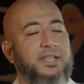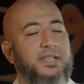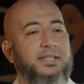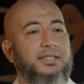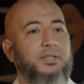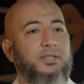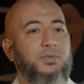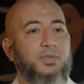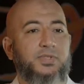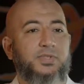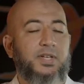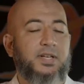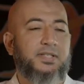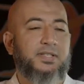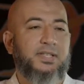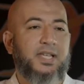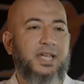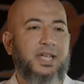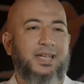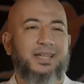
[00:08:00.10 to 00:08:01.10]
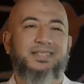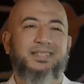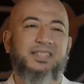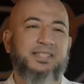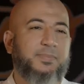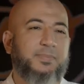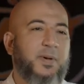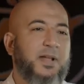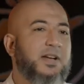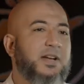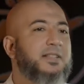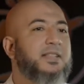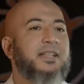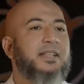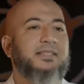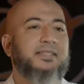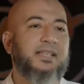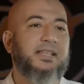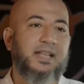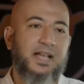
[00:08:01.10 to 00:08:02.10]
is you will start saying it is better
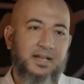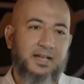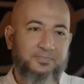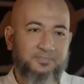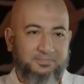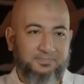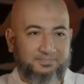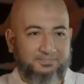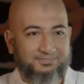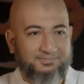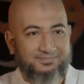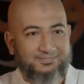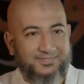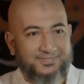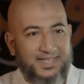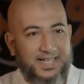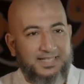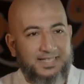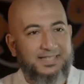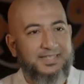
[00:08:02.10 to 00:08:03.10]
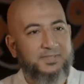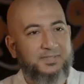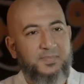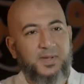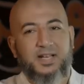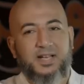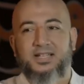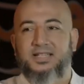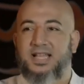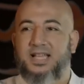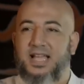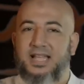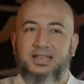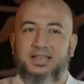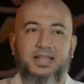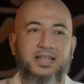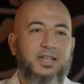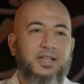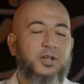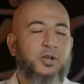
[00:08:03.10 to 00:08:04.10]
than zina. It is better than
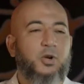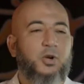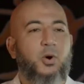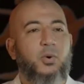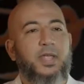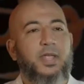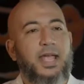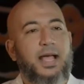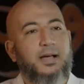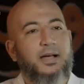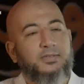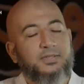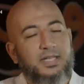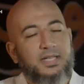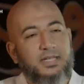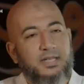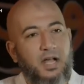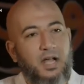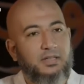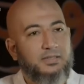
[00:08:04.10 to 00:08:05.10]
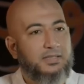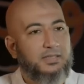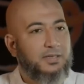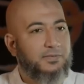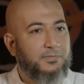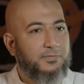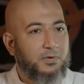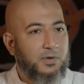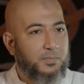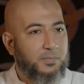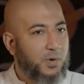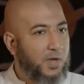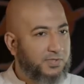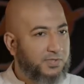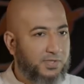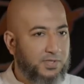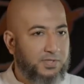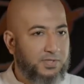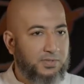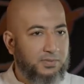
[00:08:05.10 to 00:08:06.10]
going out and hunting for a
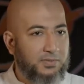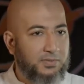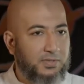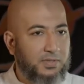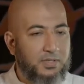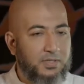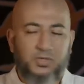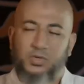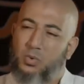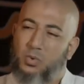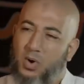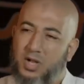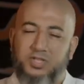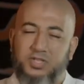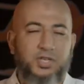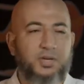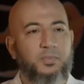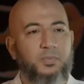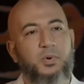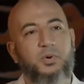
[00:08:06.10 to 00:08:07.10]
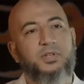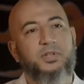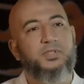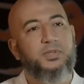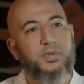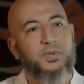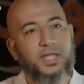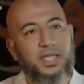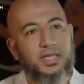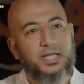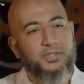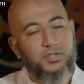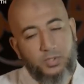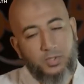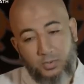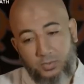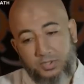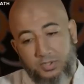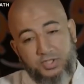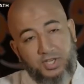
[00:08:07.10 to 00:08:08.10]
prostitute. So watching porn is okay. So
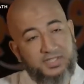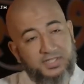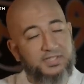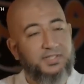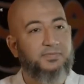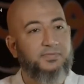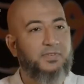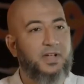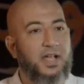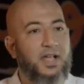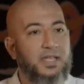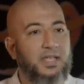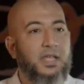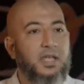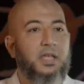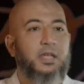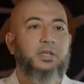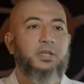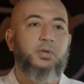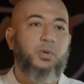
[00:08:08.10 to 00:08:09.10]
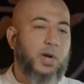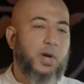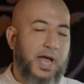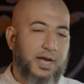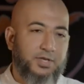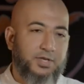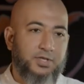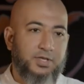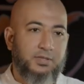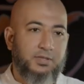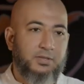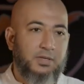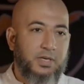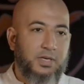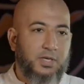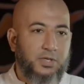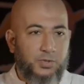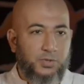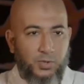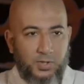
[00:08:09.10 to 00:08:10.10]
you will justify your action.
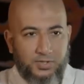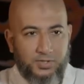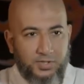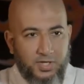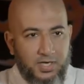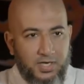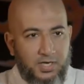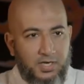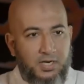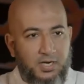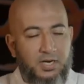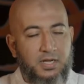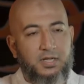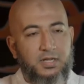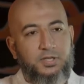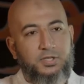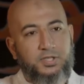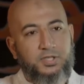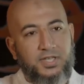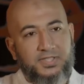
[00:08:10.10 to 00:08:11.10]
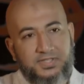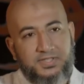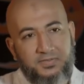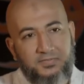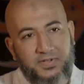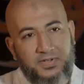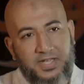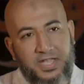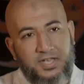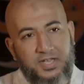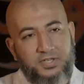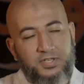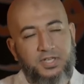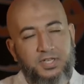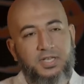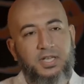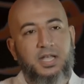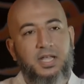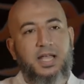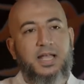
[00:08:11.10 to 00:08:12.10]
So a trigger,
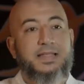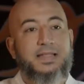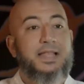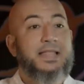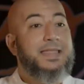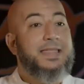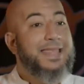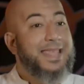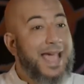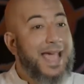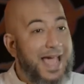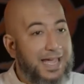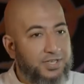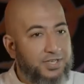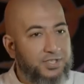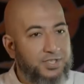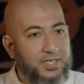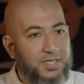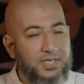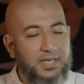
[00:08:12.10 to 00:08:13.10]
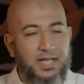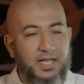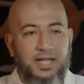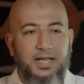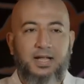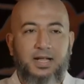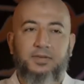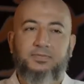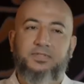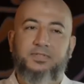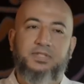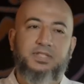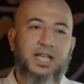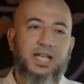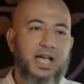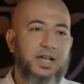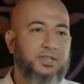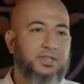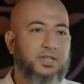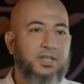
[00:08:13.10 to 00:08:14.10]
justification, and then the action. And after the
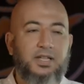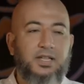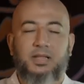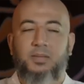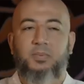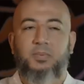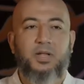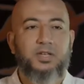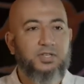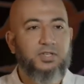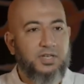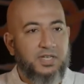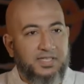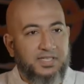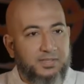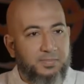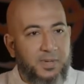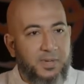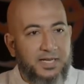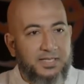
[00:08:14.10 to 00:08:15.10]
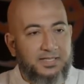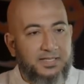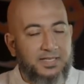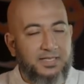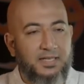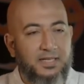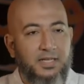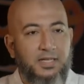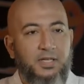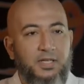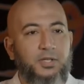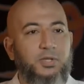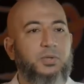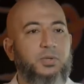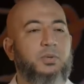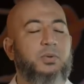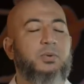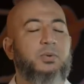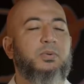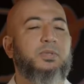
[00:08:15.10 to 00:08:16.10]
action and the pleasure expected,
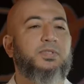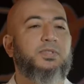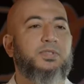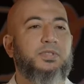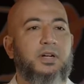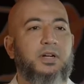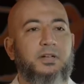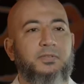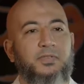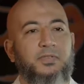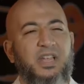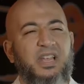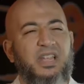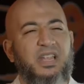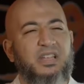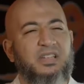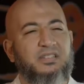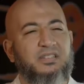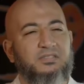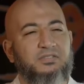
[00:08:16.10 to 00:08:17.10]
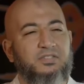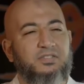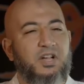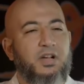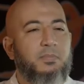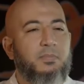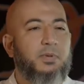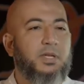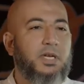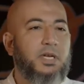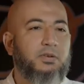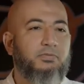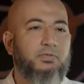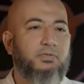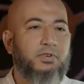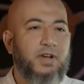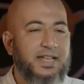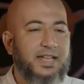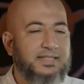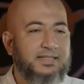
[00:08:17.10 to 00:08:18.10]
you will start feeling terribly
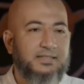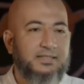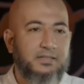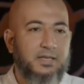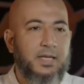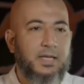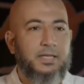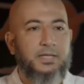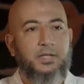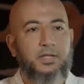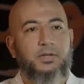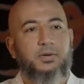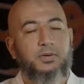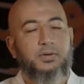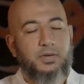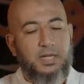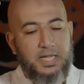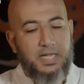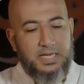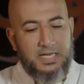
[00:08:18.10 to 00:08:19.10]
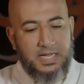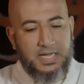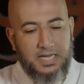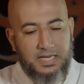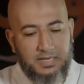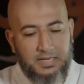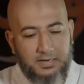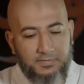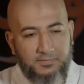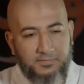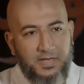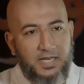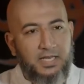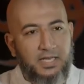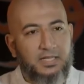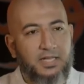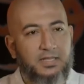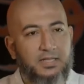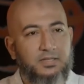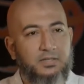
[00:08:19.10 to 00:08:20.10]
regret, and
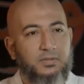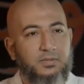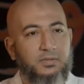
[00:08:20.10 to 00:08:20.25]
feeling that